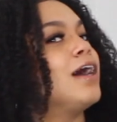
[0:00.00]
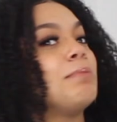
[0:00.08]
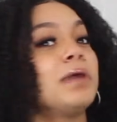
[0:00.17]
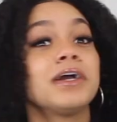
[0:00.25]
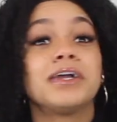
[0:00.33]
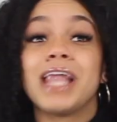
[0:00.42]
I'm
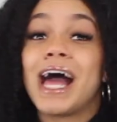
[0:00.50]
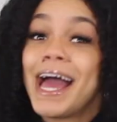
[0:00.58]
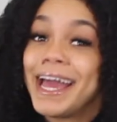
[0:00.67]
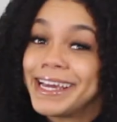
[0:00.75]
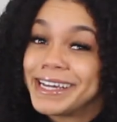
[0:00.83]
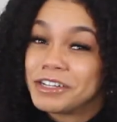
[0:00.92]
not gonna
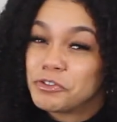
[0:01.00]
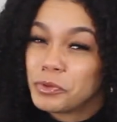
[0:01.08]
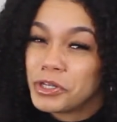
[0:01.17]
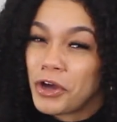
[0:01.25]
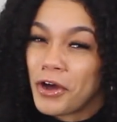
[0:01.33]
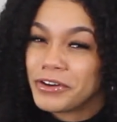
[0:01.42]
lie, it's
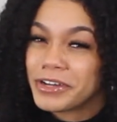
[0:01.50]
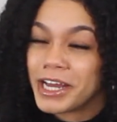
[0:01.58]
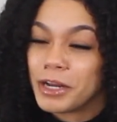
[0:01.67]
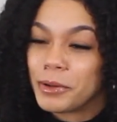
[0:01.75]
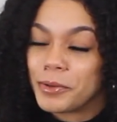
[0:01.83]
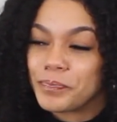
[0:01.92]
really hard to
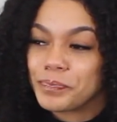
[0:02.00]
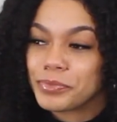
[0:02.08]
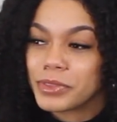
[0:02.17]
kind of